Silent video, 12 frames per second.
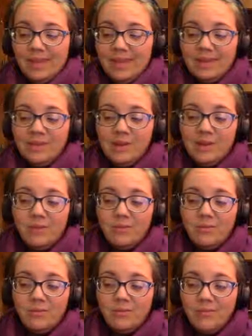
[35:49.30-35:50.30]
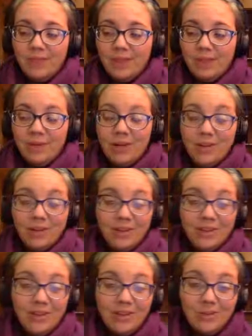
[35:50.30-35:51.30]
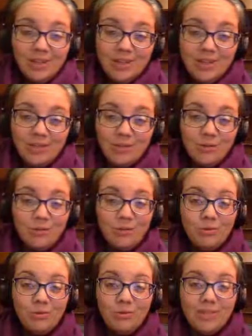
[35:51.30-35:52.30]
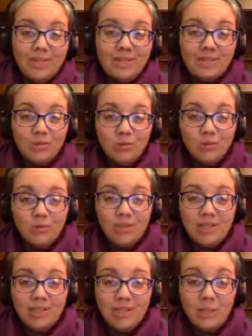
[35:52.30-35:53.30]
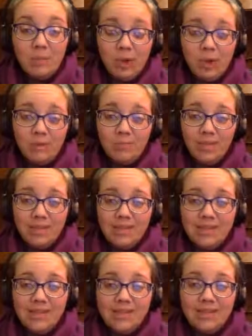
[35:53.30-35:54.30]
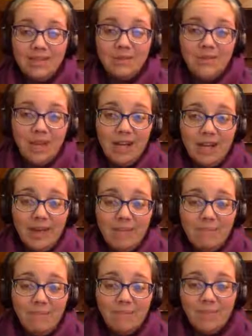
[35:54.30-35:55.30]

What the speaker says: So, we're not going to go into this sutra deeper because of time,